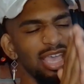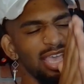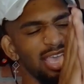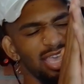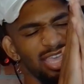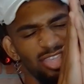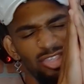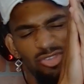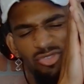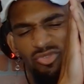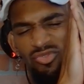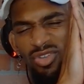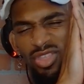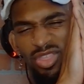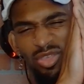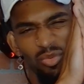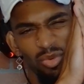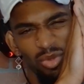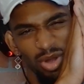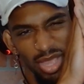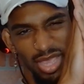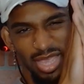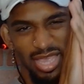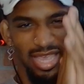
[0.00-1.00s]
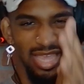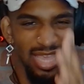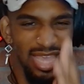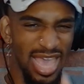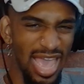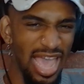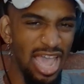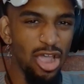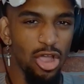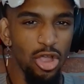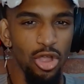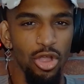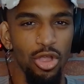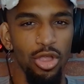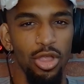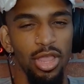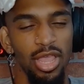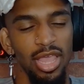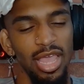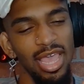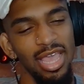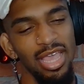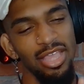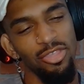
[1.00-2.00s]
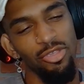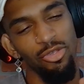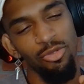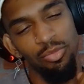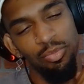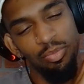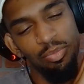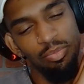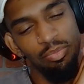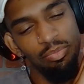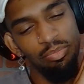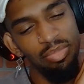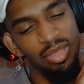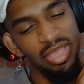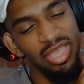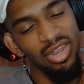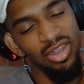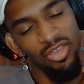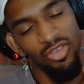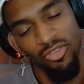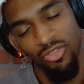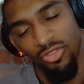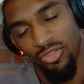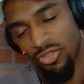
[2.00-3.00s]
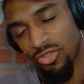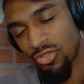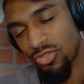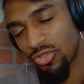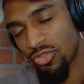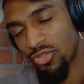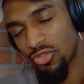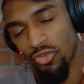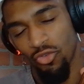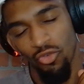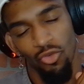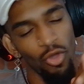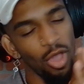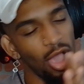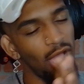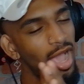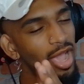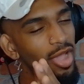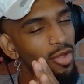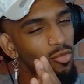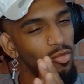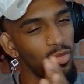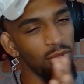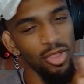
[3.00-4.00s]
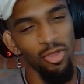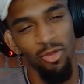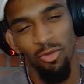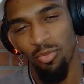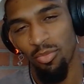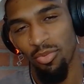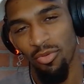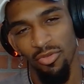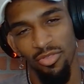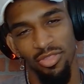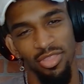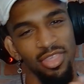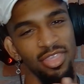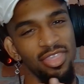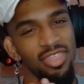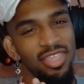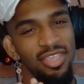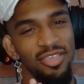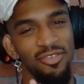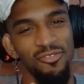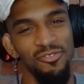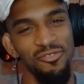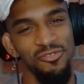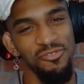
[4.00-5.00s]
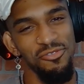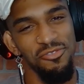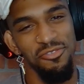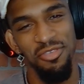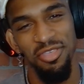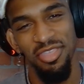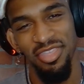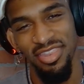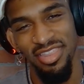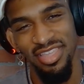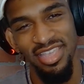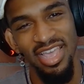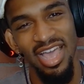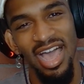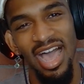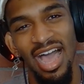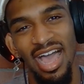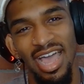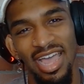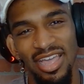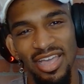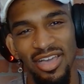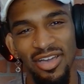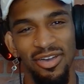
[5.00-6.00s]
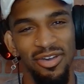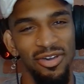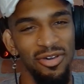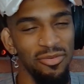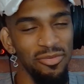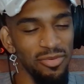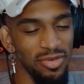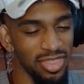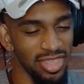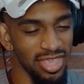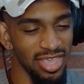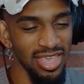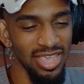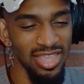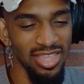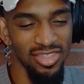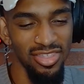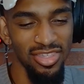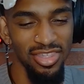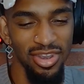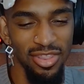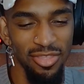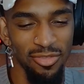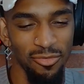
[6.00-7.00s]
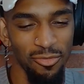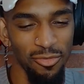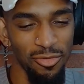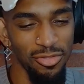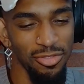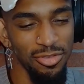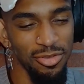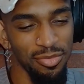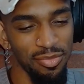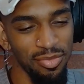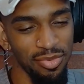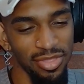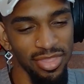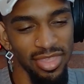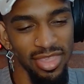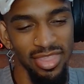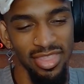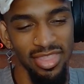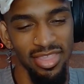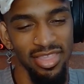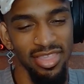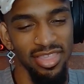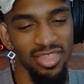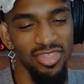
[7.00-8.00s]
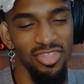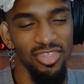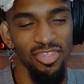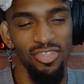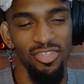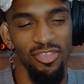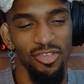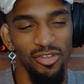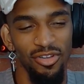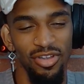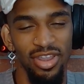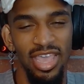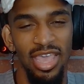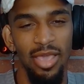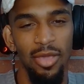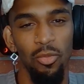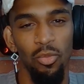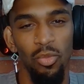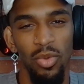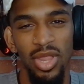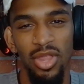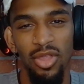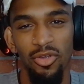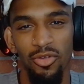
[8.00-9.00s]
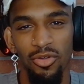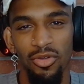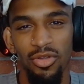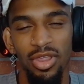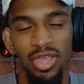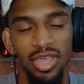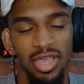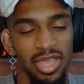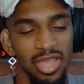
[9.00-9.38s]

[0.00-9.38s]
and you really want to get her, and you're being a try weird persistent guy with it, and she doesn't want you to persist, and it's just starting to get weird,